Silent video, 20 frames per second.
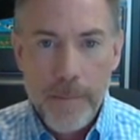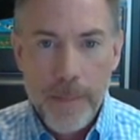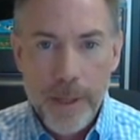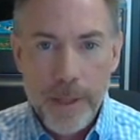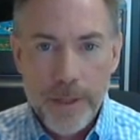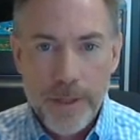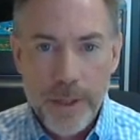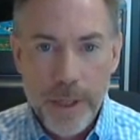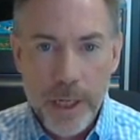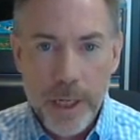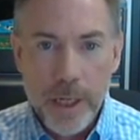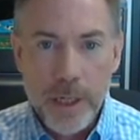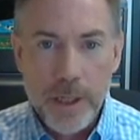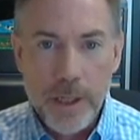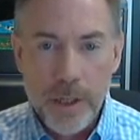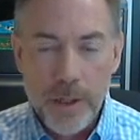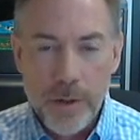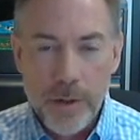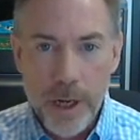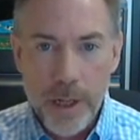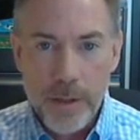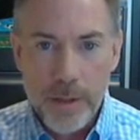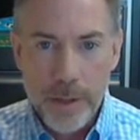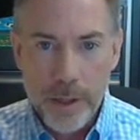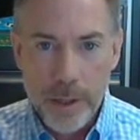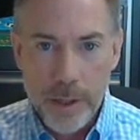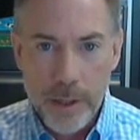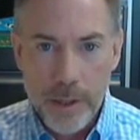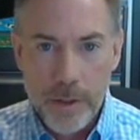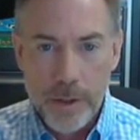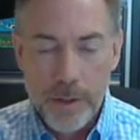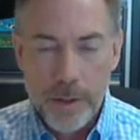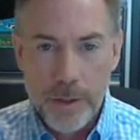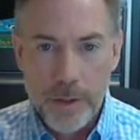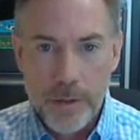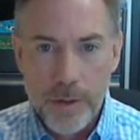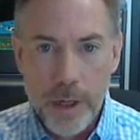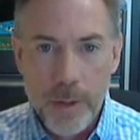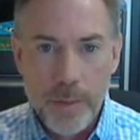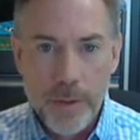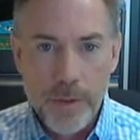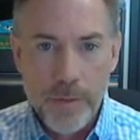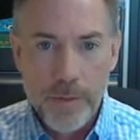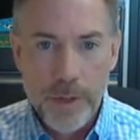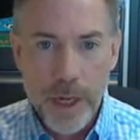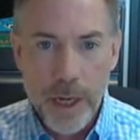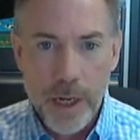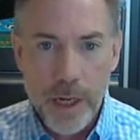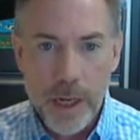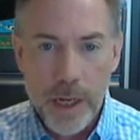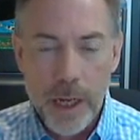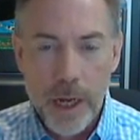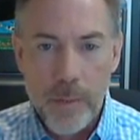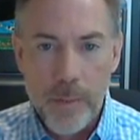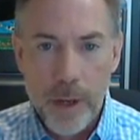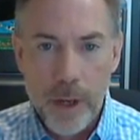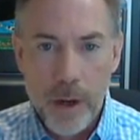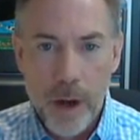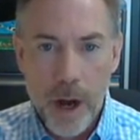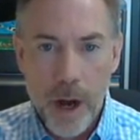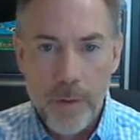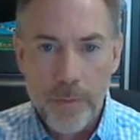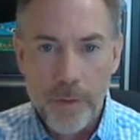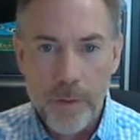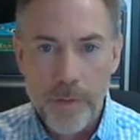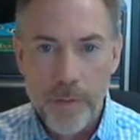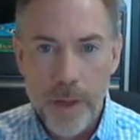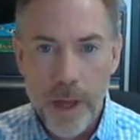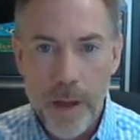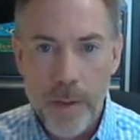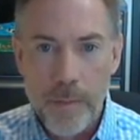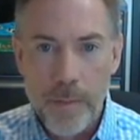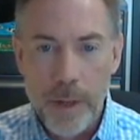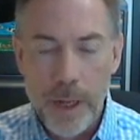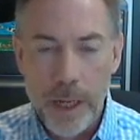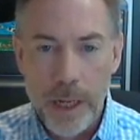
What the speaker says: is to integrate the streams of data coming off of them